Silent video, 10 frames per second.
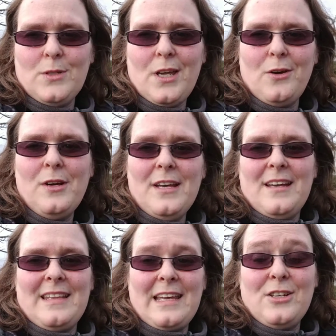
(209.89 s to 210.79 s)
So
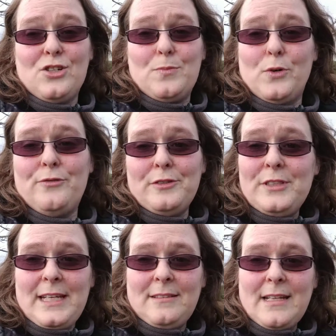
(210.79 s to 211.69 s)
they could have just bought
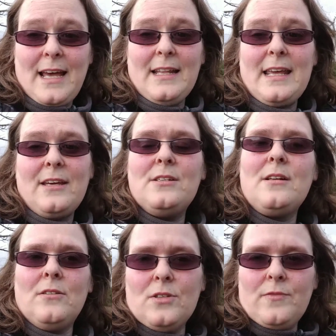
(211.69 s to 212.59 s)
15, and they could have
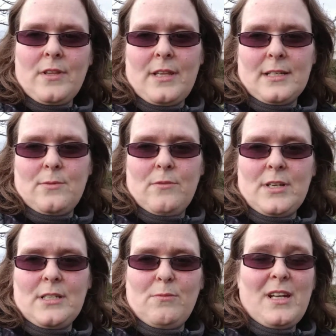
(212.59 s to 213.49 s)
done lots of other things with the
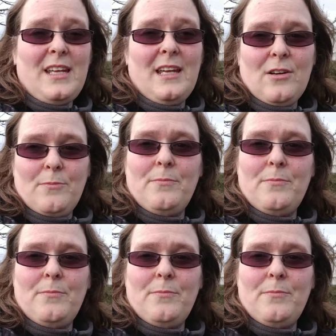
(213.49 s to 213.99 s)
rest of the money,